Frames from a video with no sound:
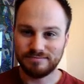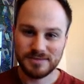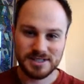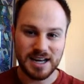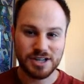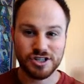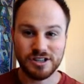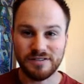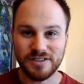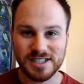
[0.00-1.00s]

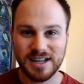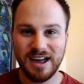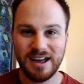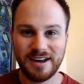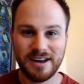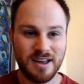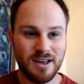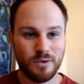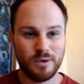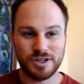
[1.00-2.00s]
section of the sky,
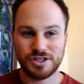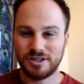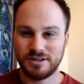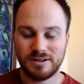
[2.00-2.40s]
which